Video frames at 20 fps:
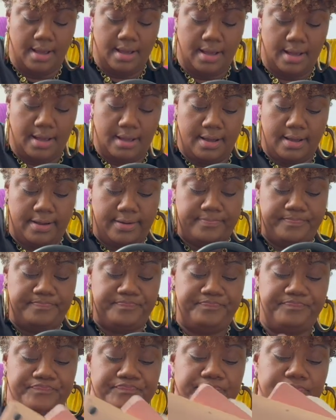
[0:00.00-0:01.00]

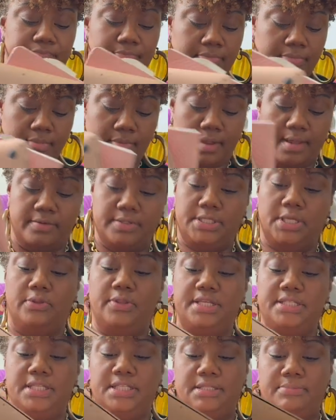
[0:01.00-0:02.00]
So
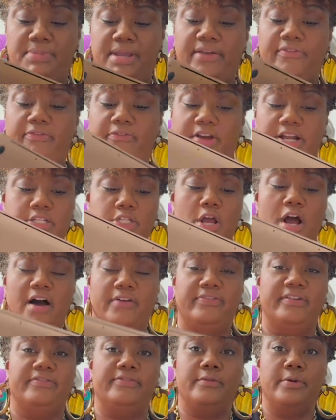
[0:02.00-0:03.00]
this is me fresh
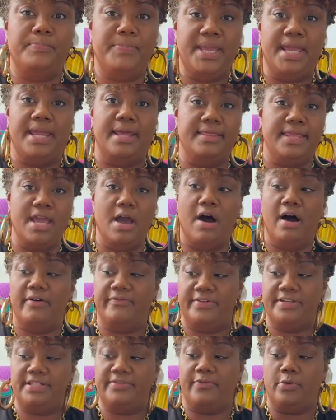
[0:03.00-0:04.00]
off of being in the
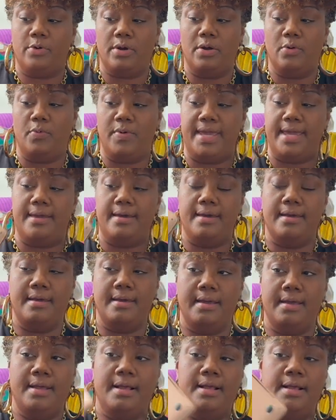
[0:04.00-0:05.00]
office for a week.
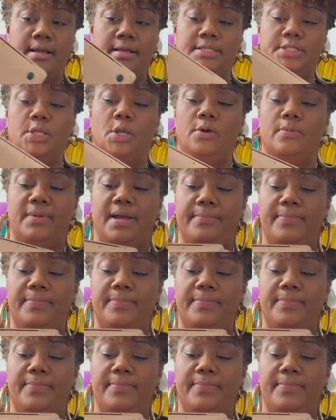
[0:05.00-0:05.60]
So my